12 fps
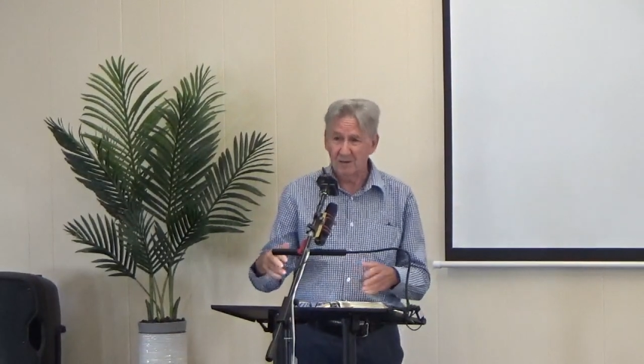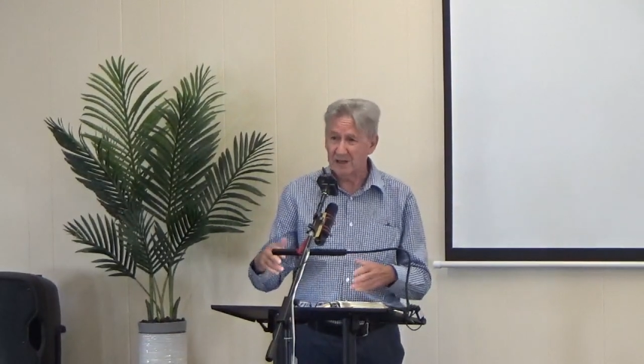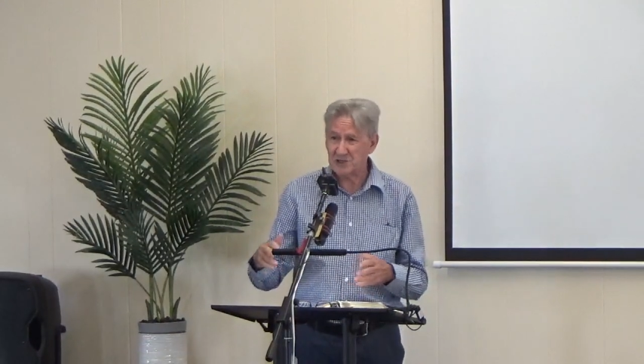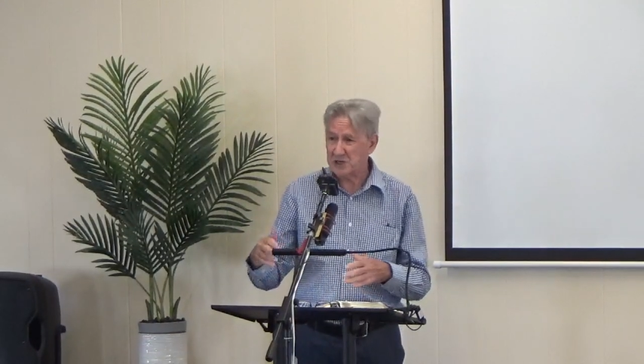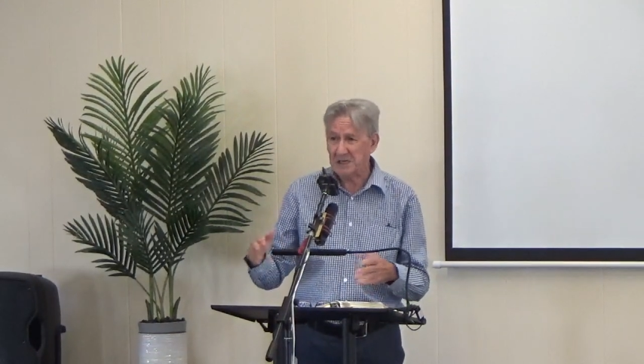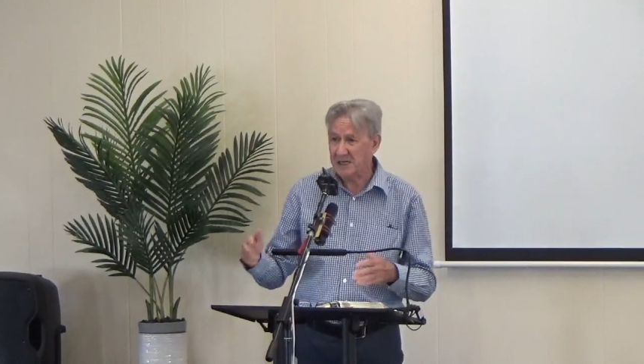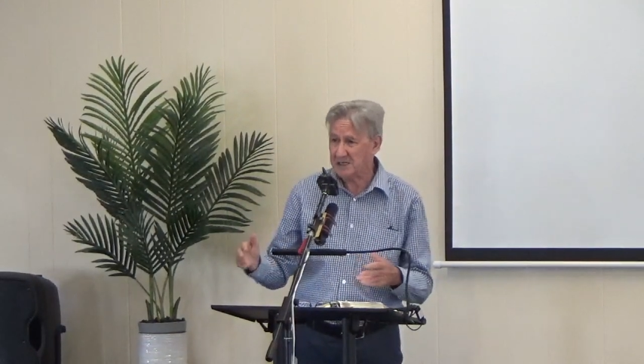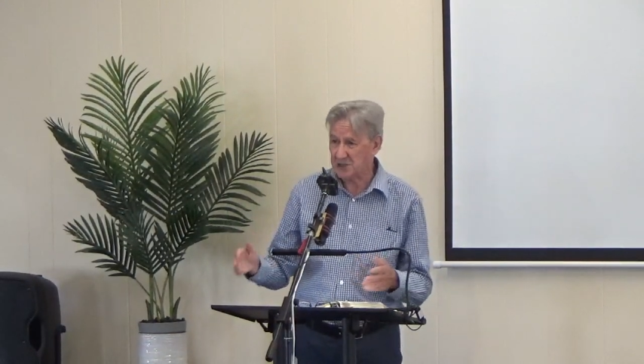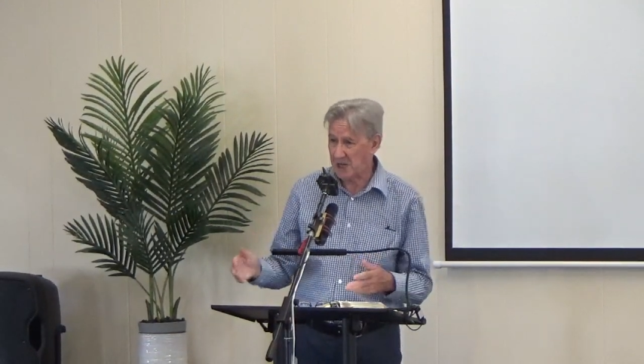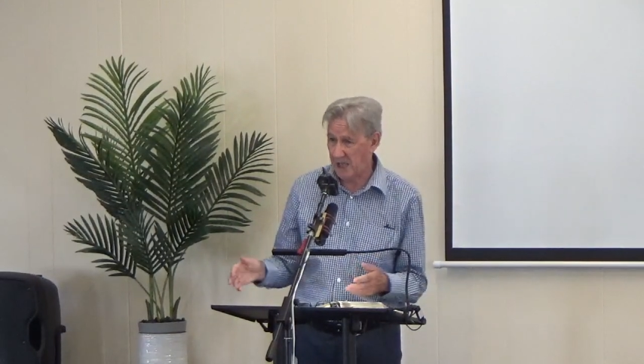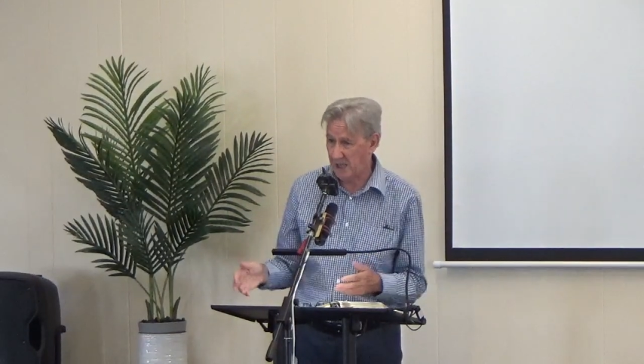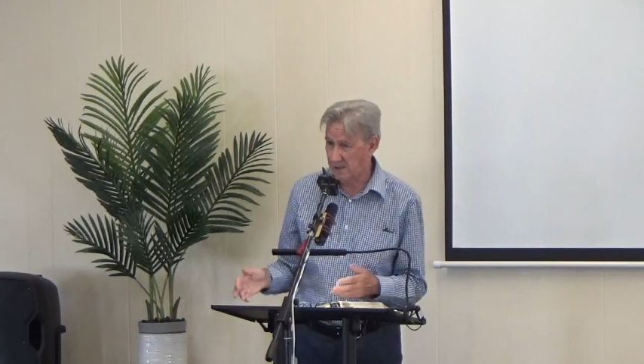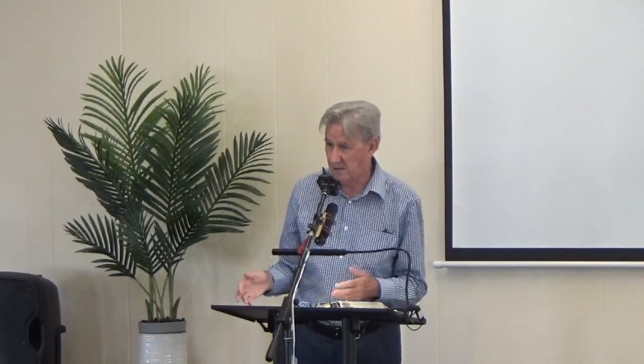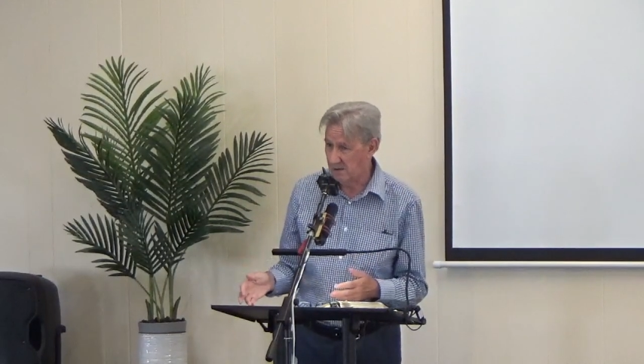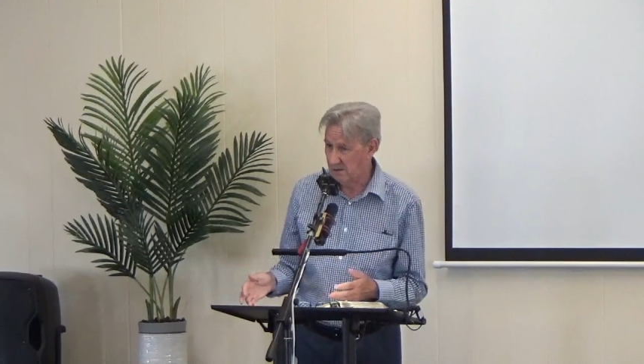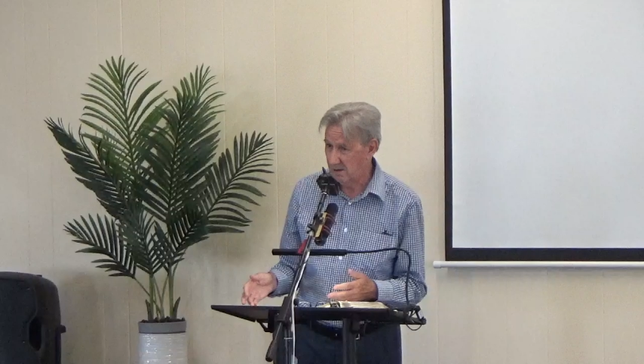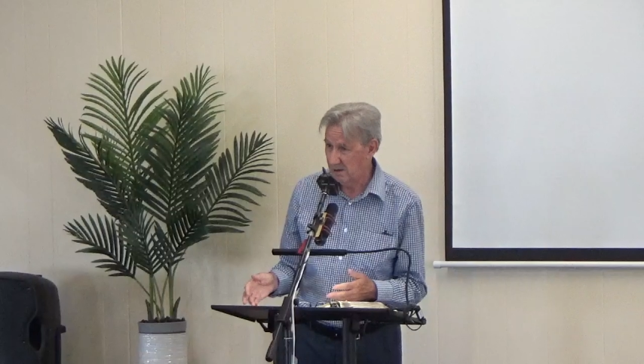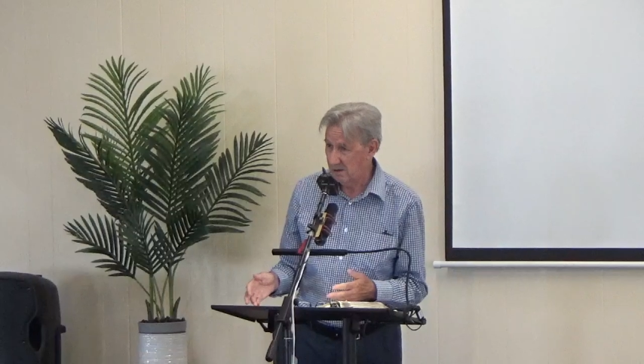That's idiocy.
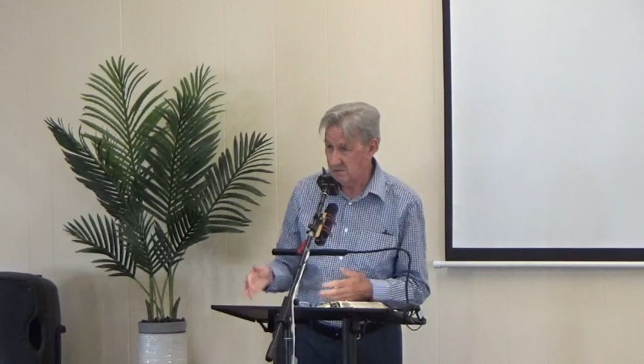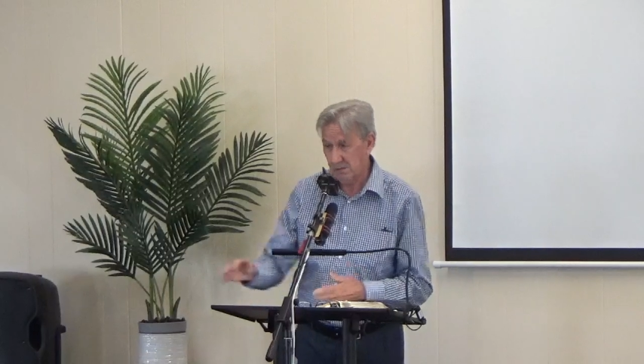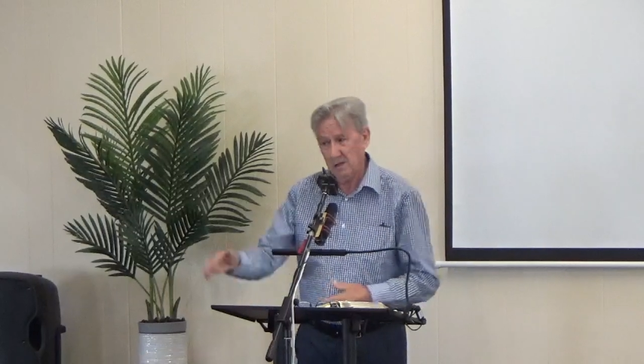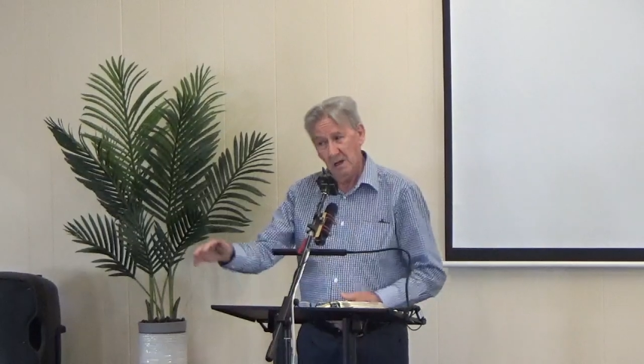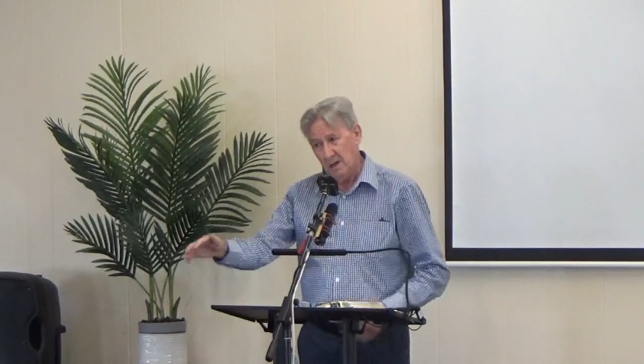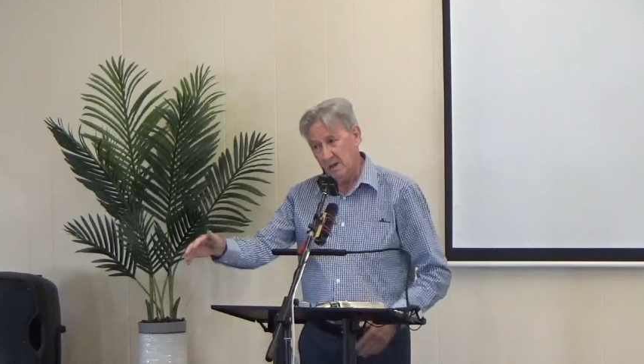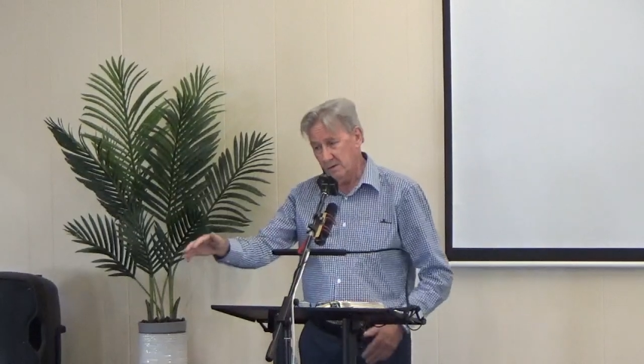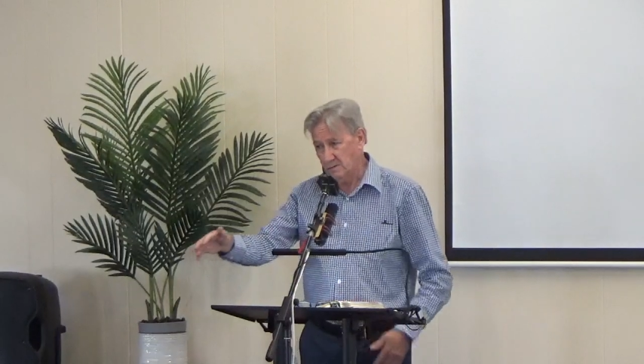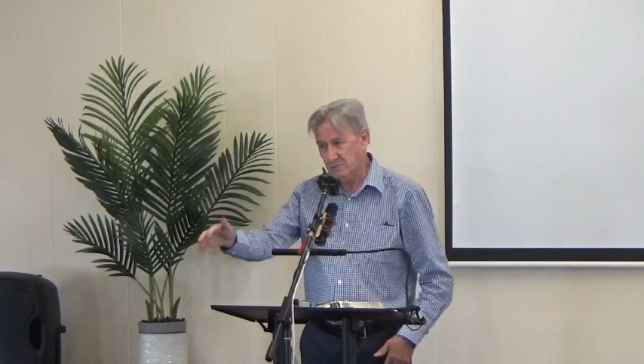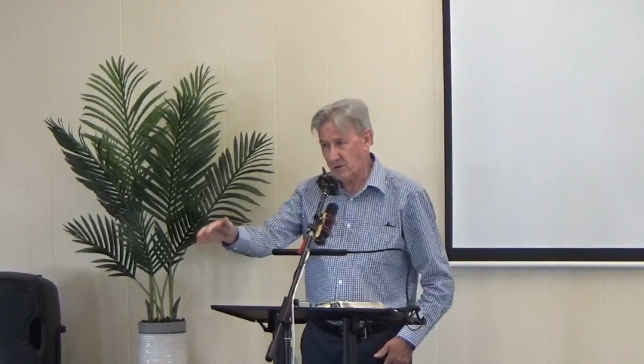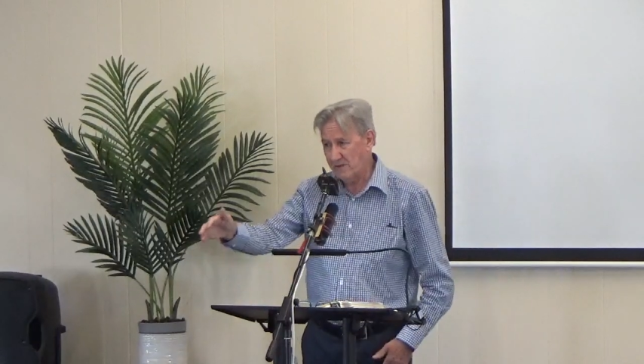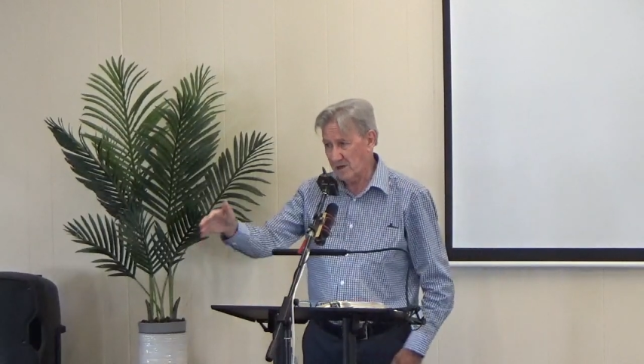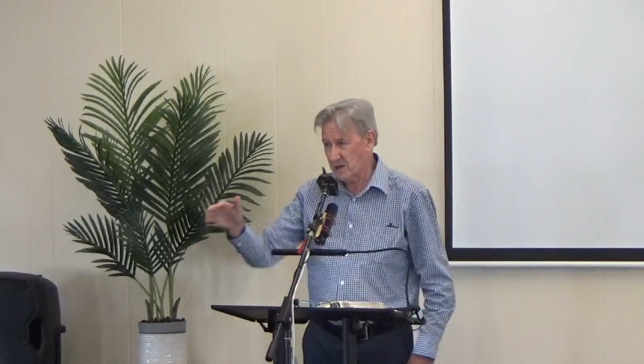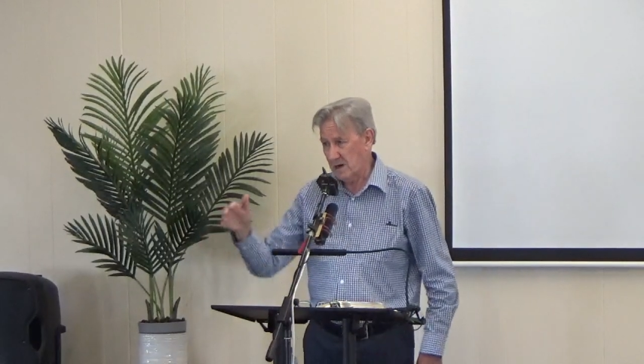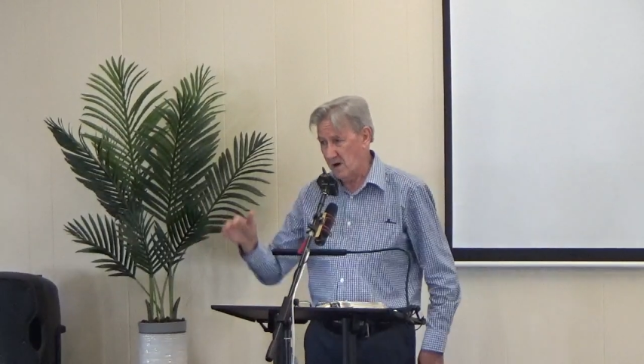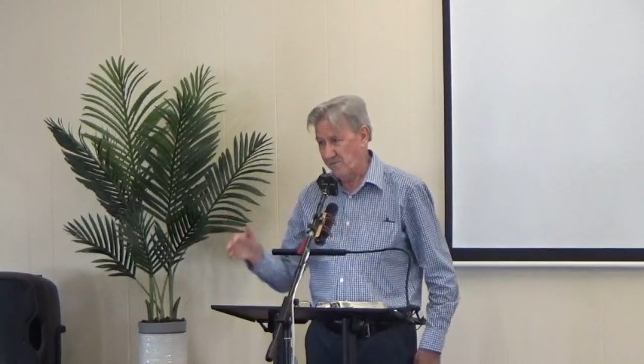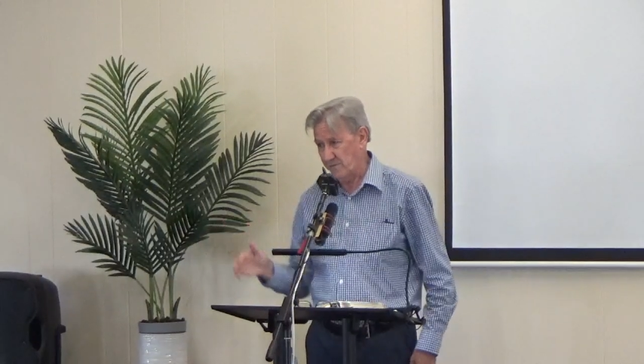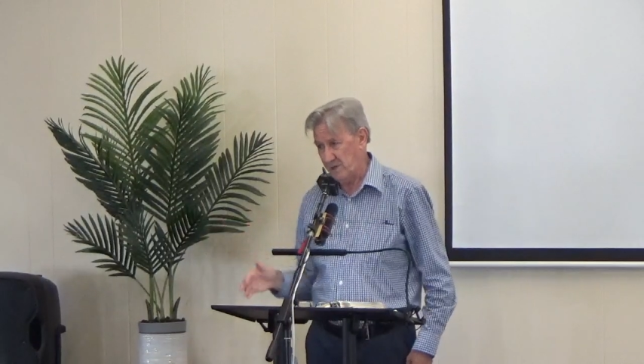You don't drive the
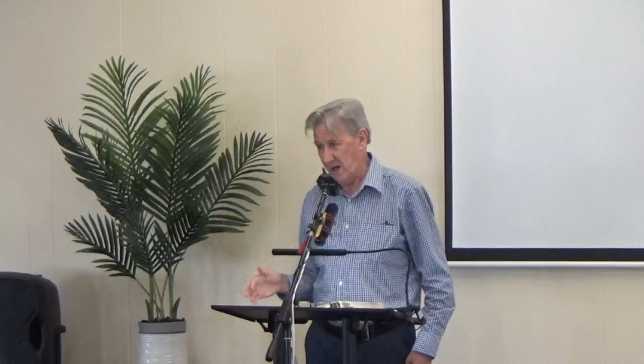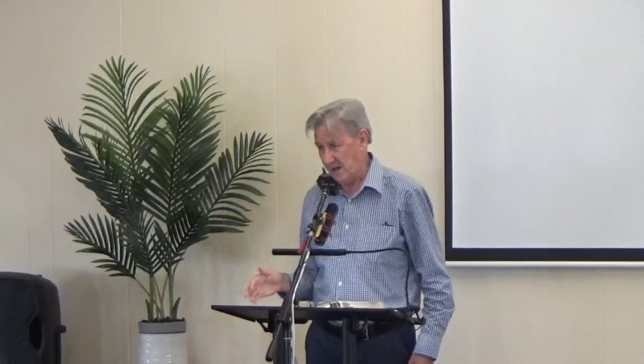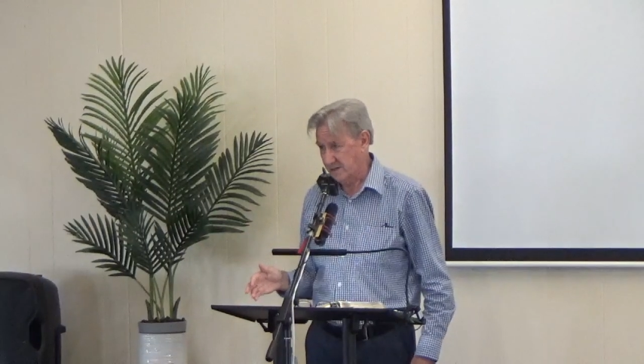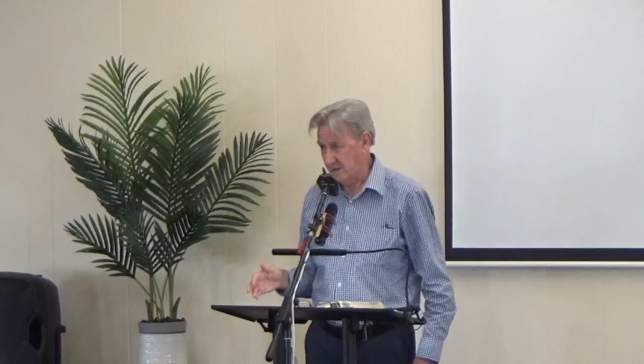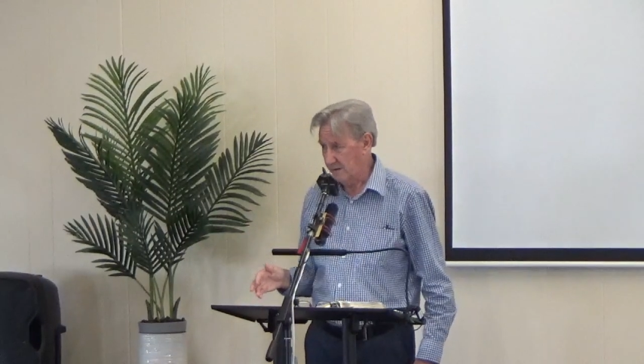car for that.